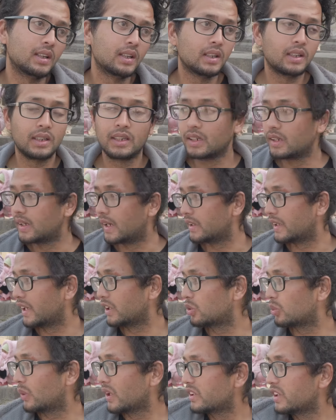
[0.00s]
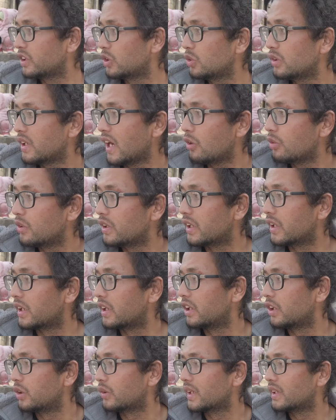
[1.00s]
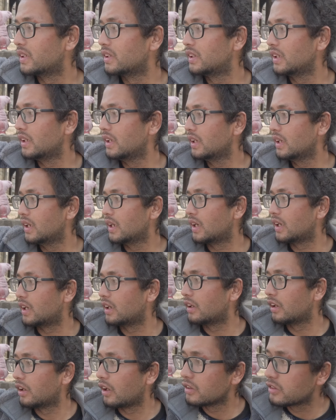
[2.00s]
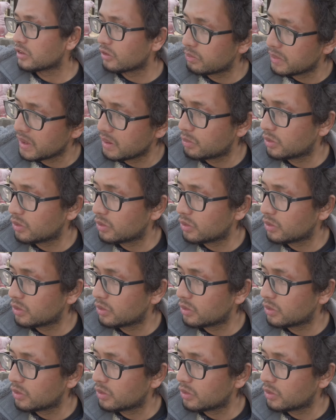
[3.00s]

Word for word: All right. And that's what they do down there. You can see uh, lots of